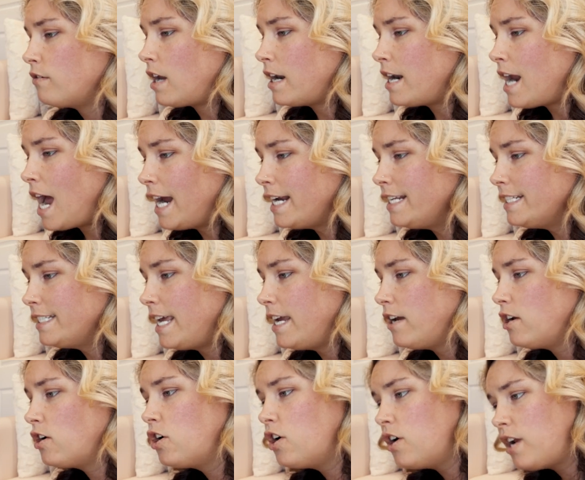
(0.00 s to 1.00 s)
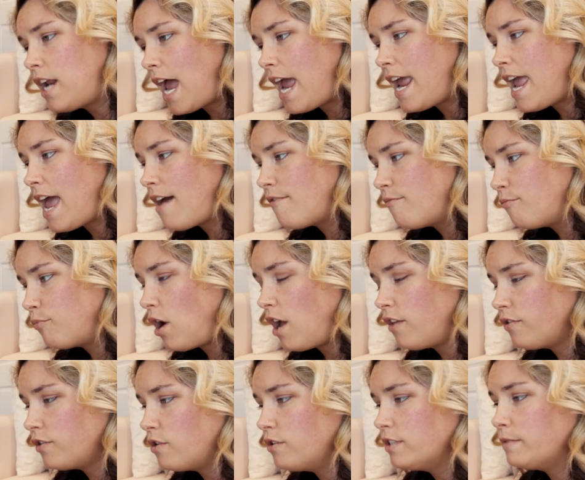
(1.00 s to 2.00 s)
in hindsight, could I have
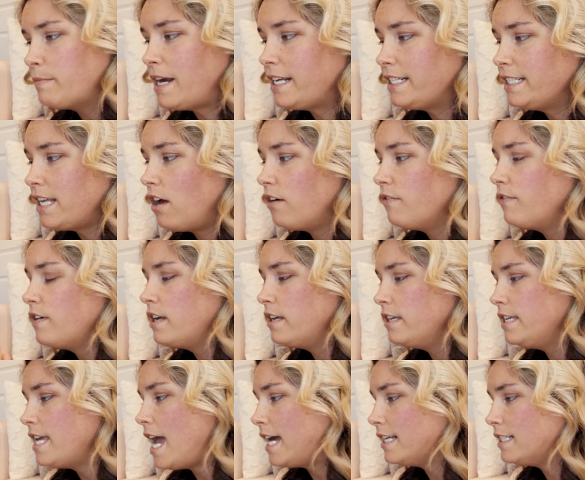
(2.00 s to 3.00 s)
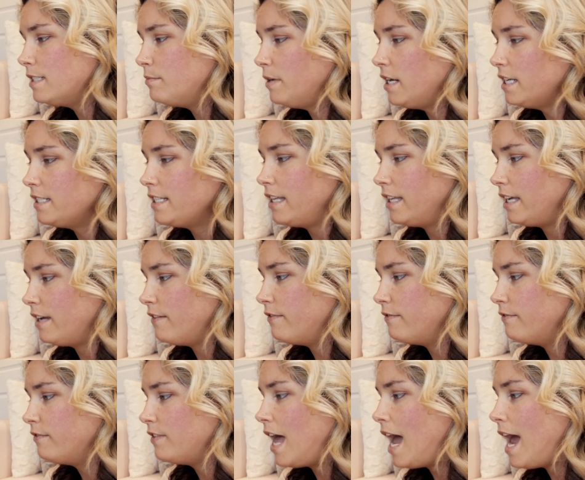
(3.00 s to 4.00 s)
brought those myself? Yes, because they lay
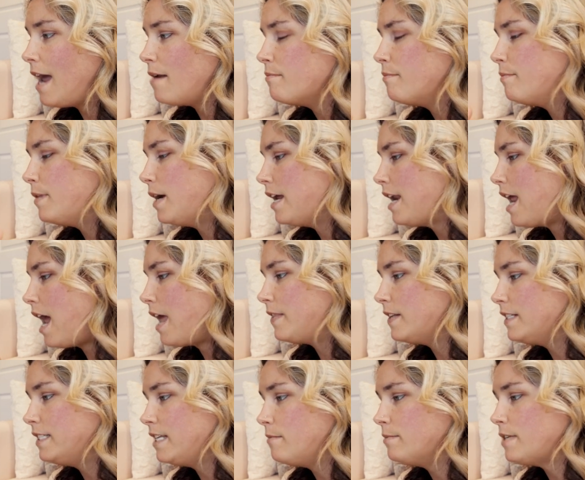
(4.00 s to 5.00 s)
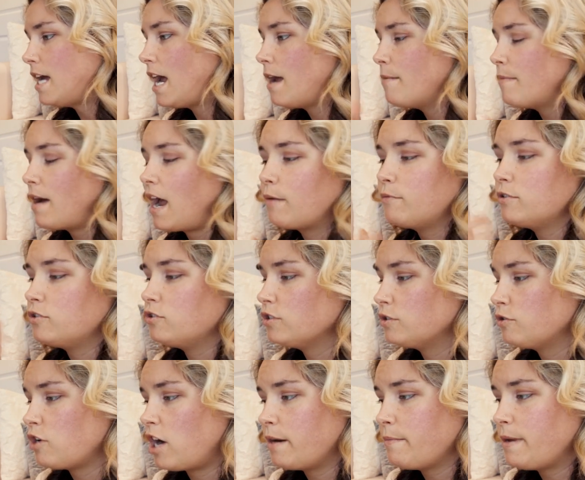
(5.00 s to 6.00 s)
flat. But at the same time, I was
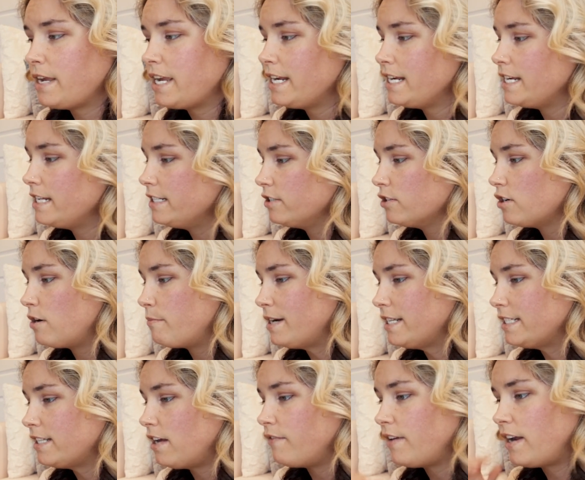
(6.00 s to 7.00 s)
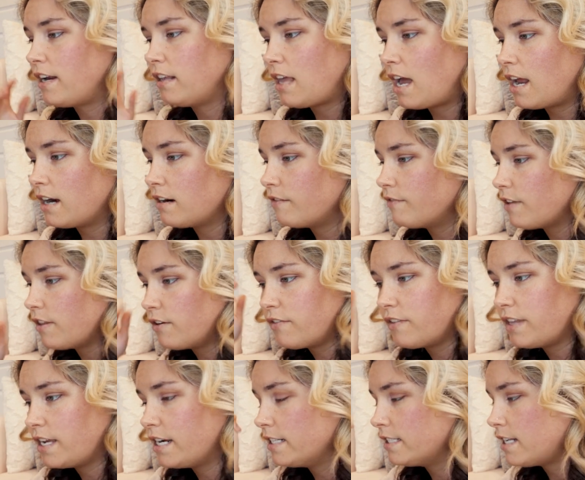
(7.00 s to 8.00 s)
just trying to make it easier on myself. I had a lot of other
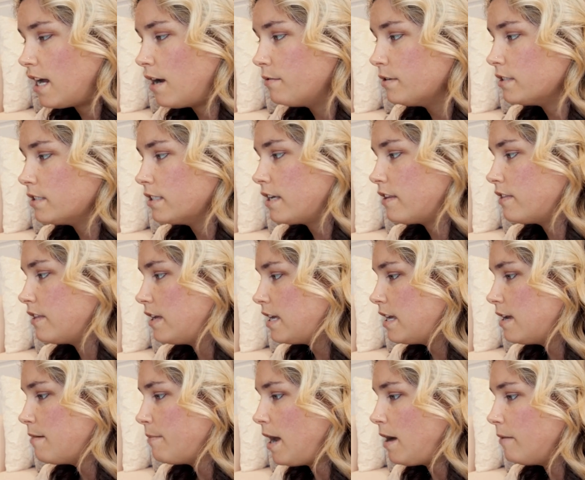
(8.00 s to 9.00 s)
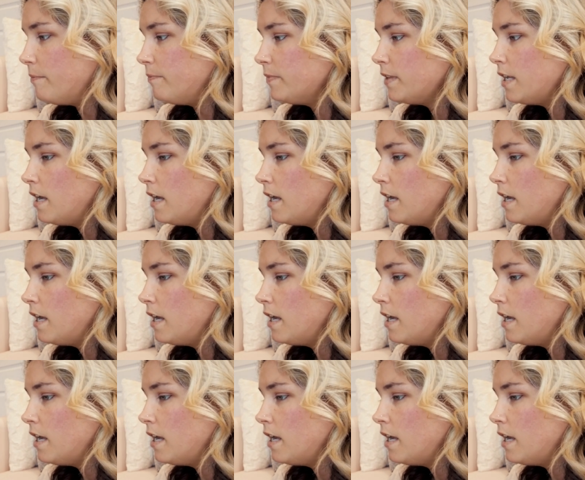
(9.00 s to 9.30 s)
things I was like thinking about.